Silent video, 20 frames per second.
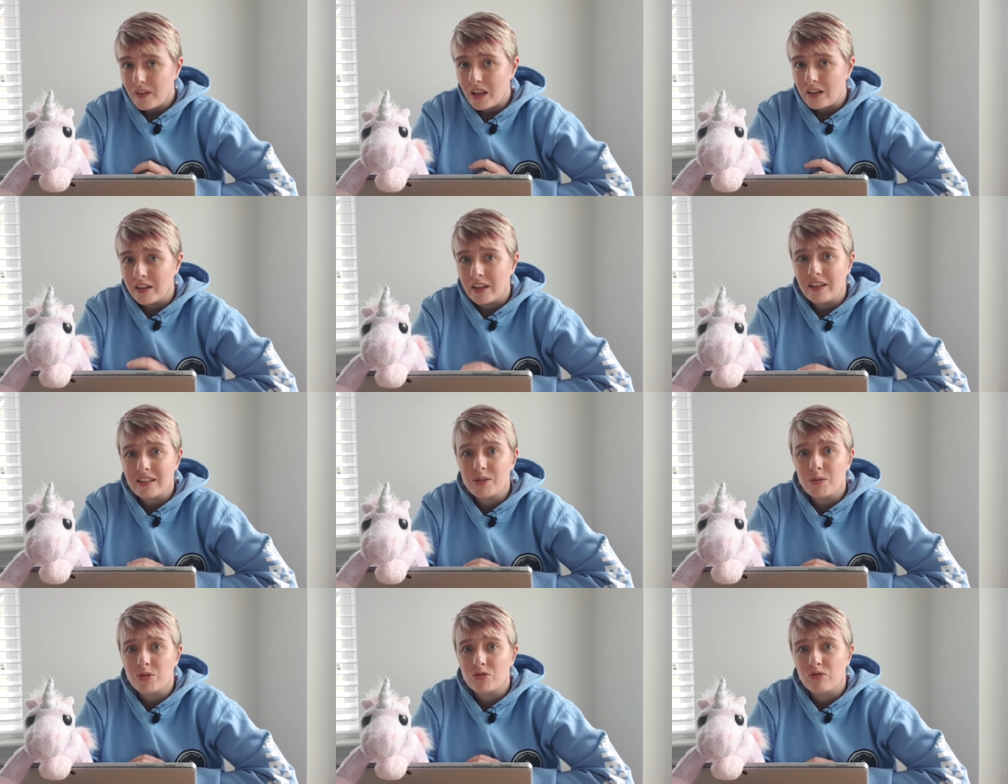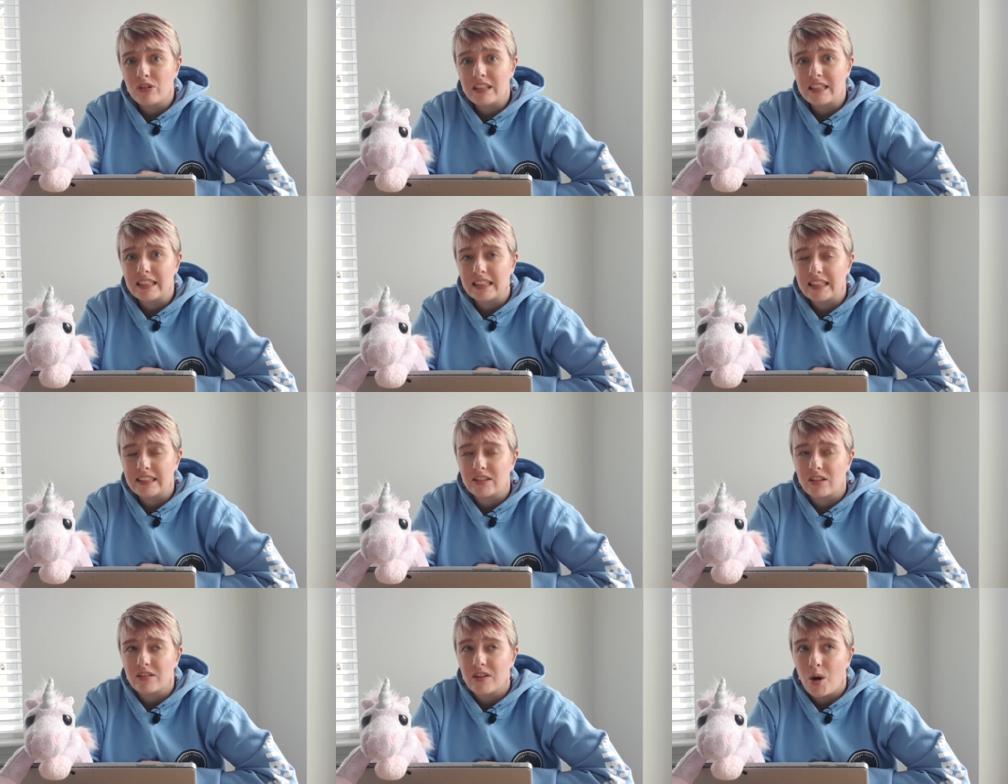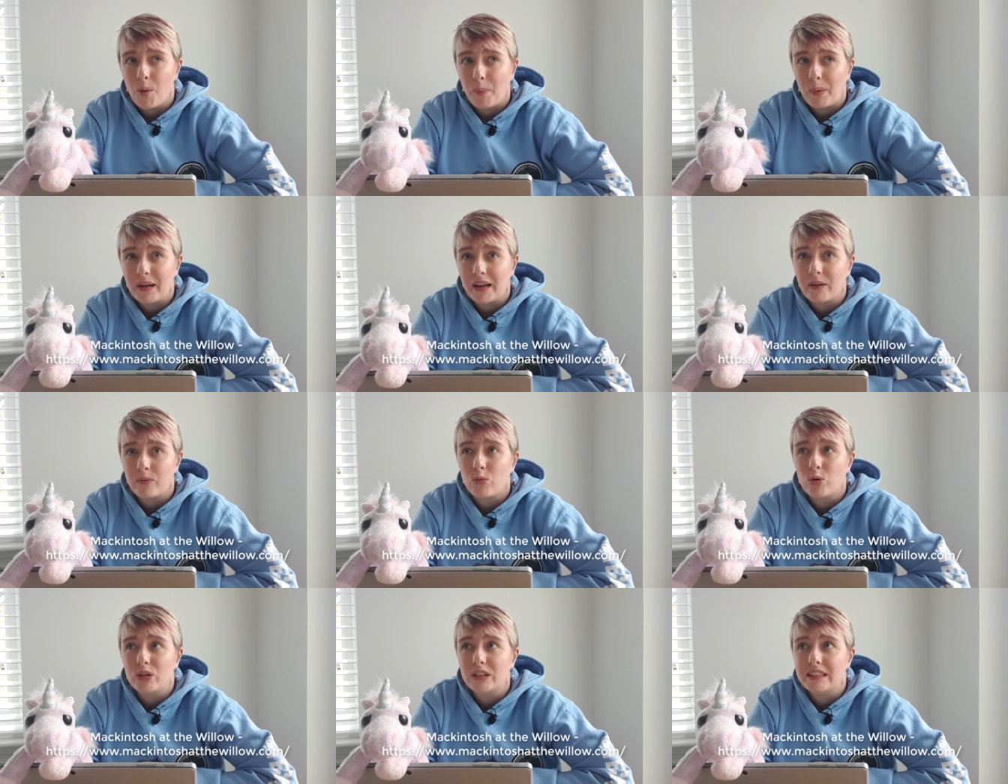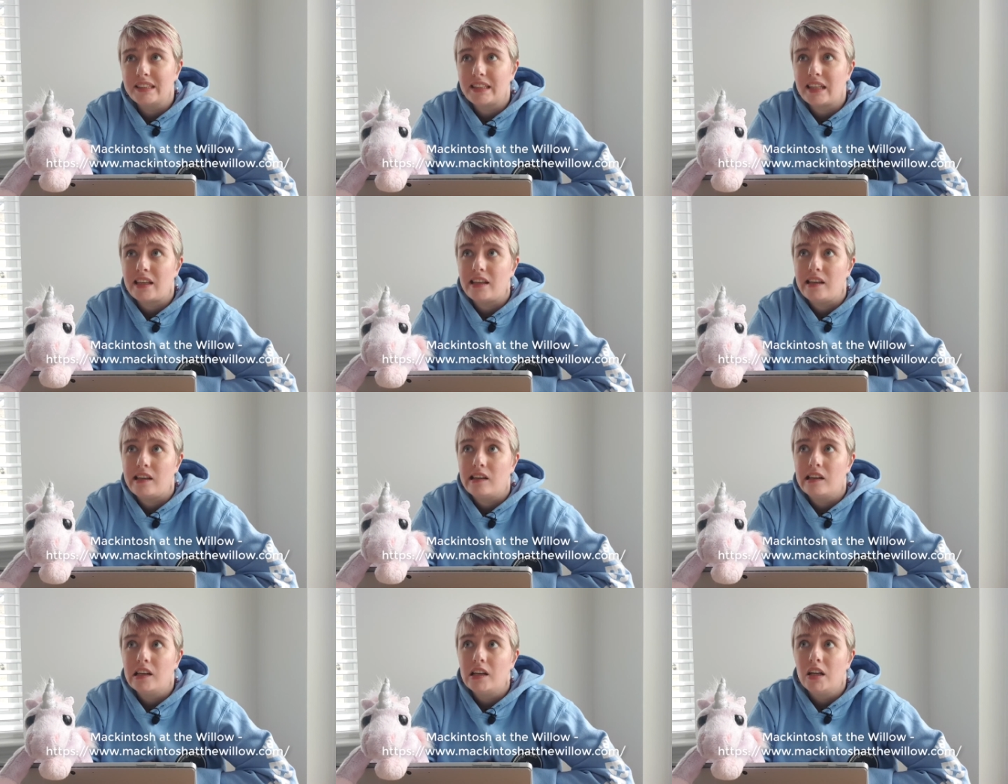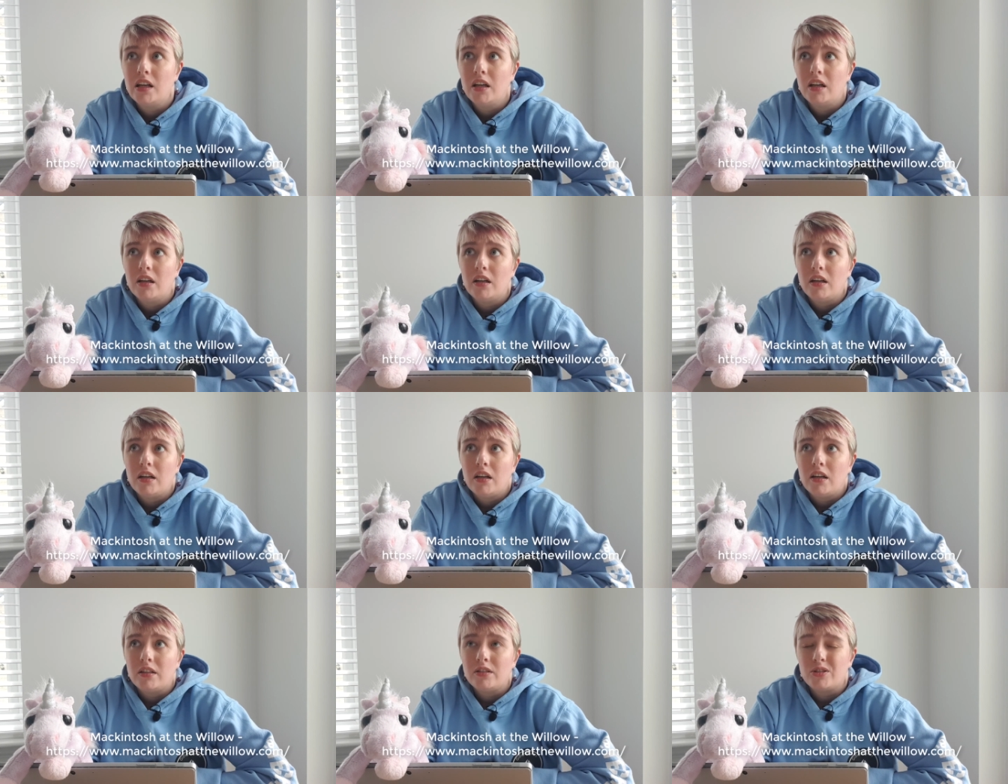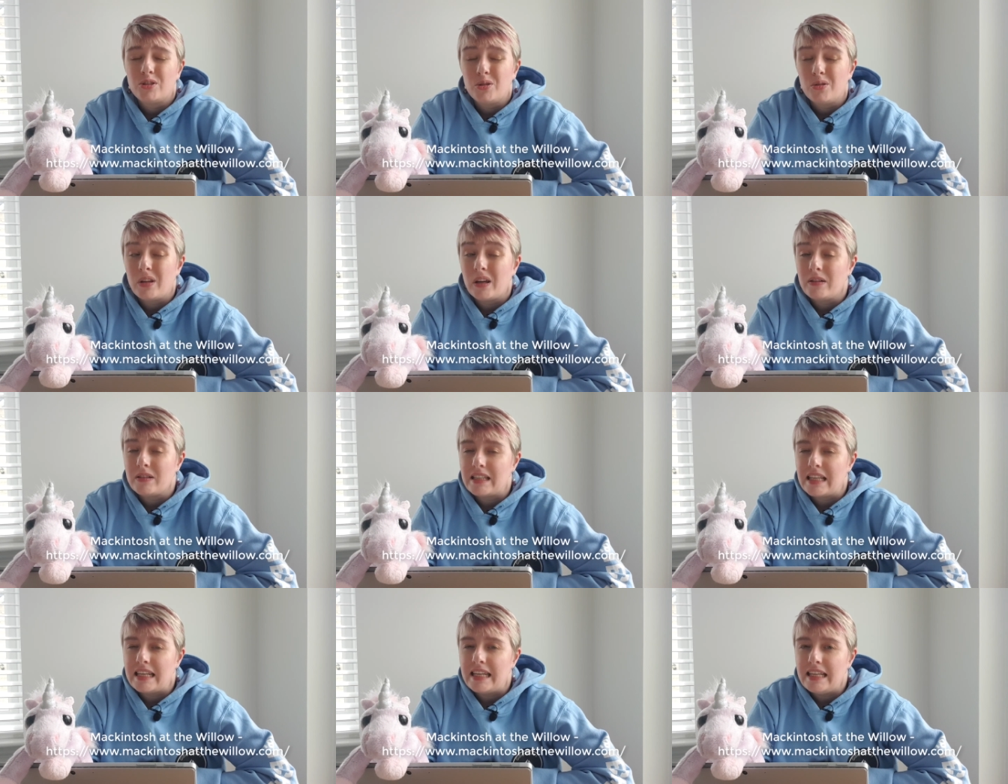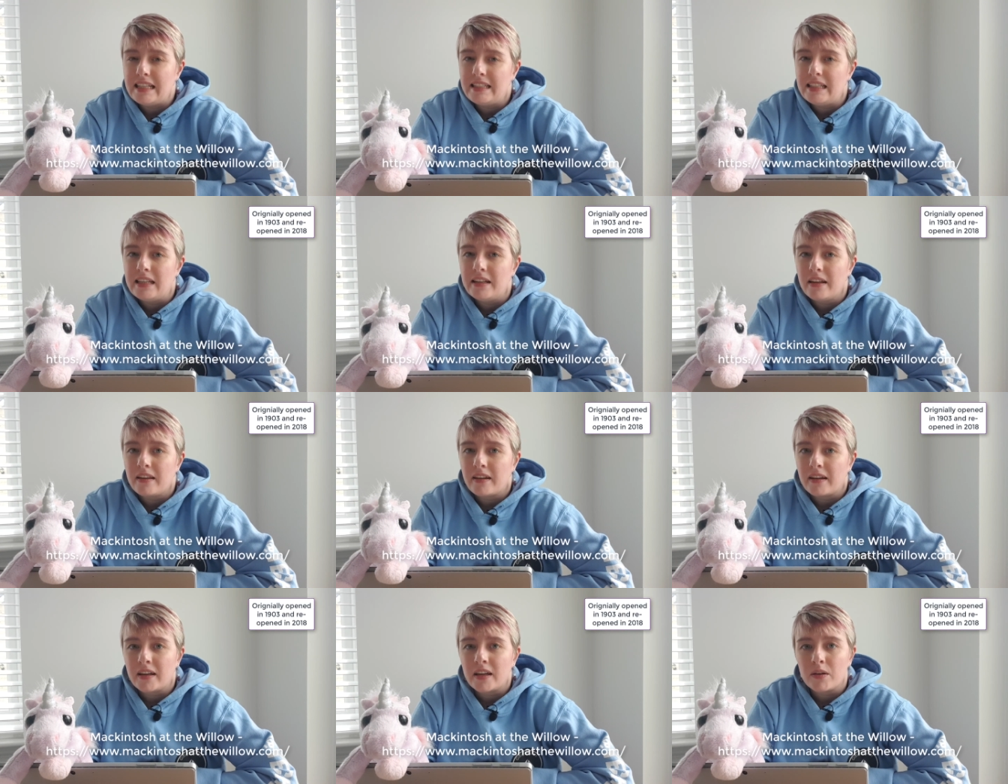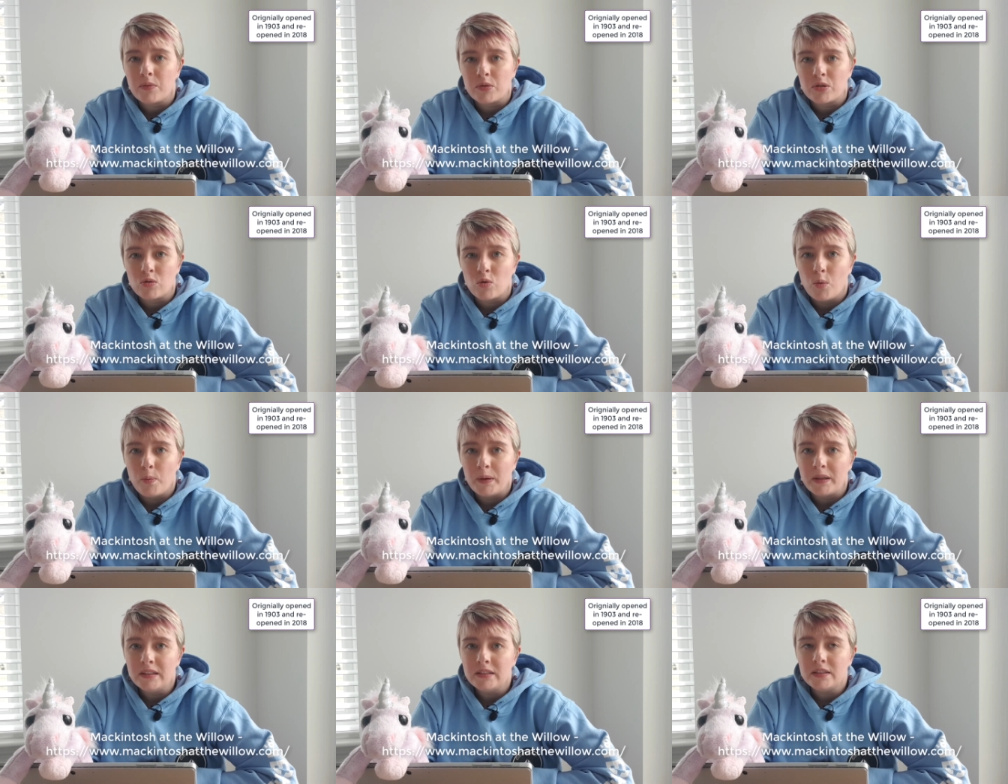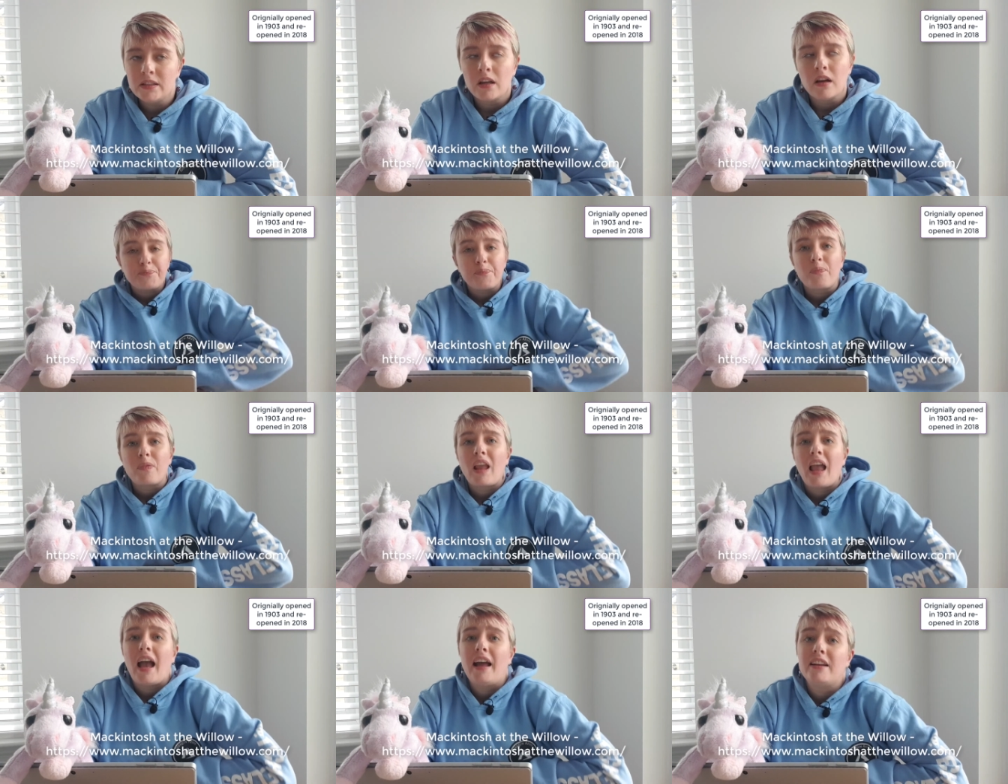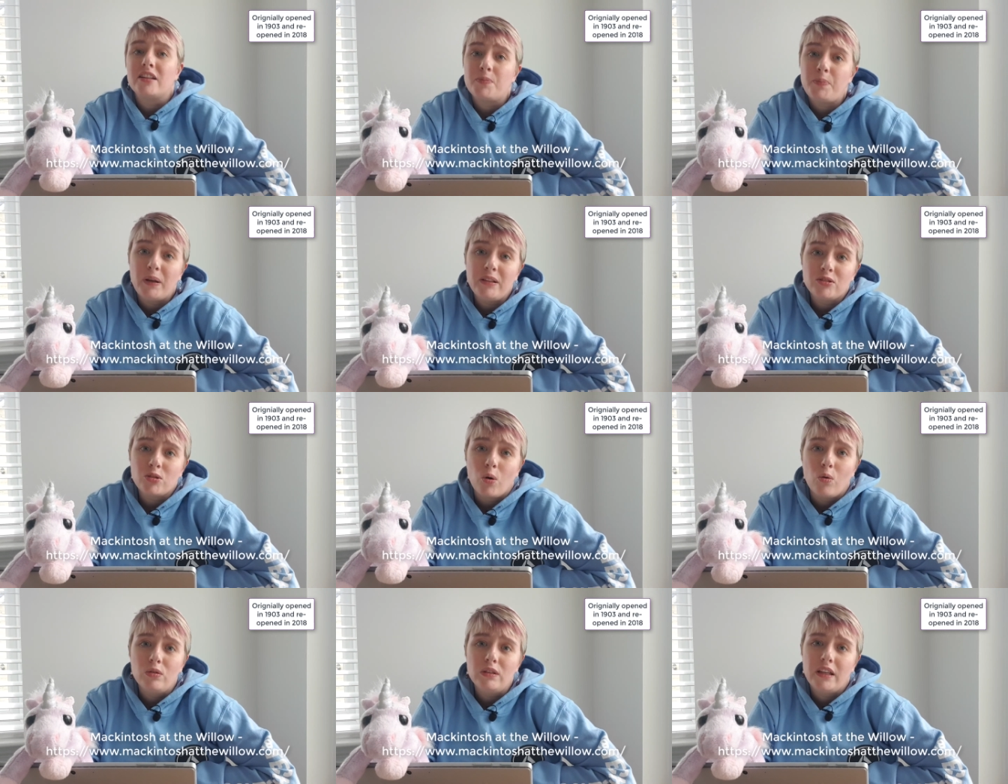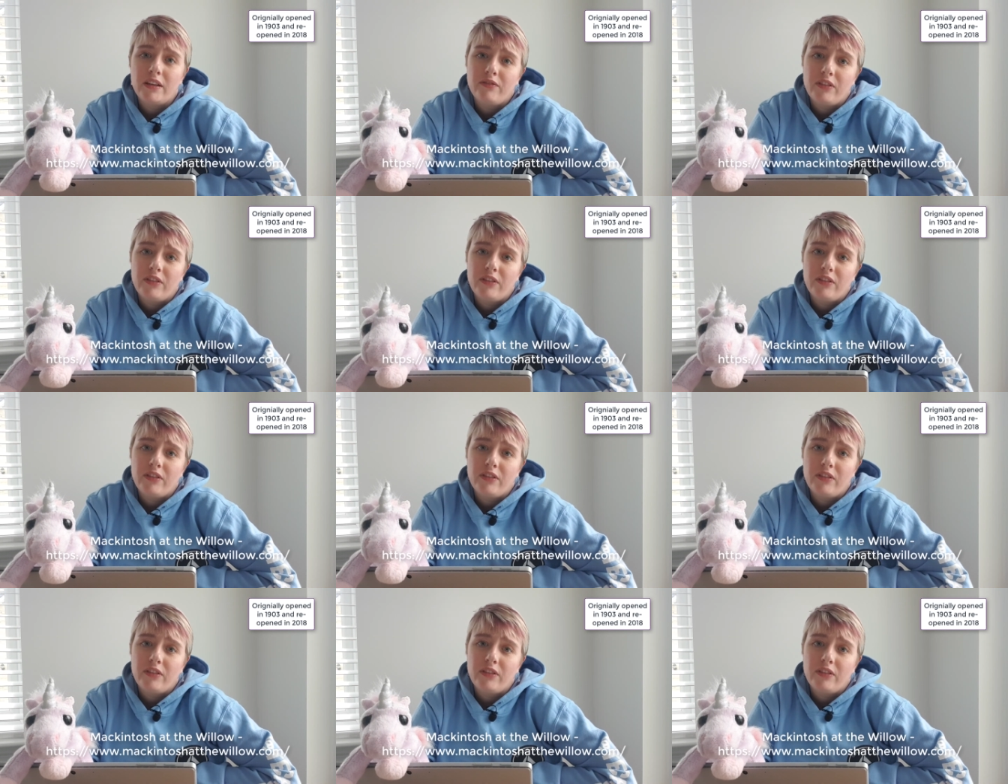Now, this was recently done up, and I want to say 2018, I think it was opened. And it's been totally